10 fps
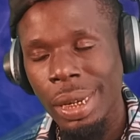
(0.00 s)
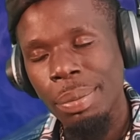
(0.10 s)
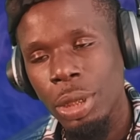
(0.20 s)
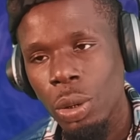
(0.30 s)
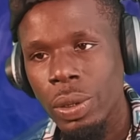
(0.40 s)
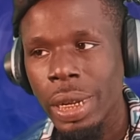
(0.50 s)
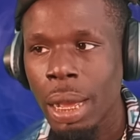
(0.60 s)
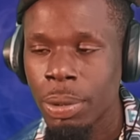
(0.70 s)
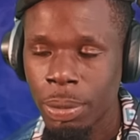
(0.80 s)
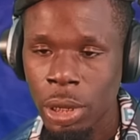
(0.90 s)
Let me know in the
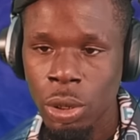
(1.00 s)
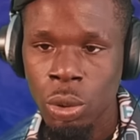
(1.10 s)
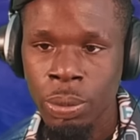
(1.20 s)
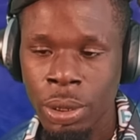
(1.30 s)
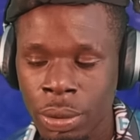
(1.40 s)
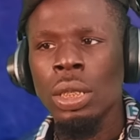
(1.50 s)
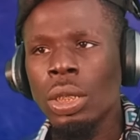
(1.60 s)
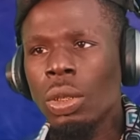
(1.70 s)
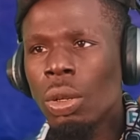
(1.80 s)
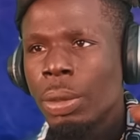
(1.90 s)
comment below though, bro. Screw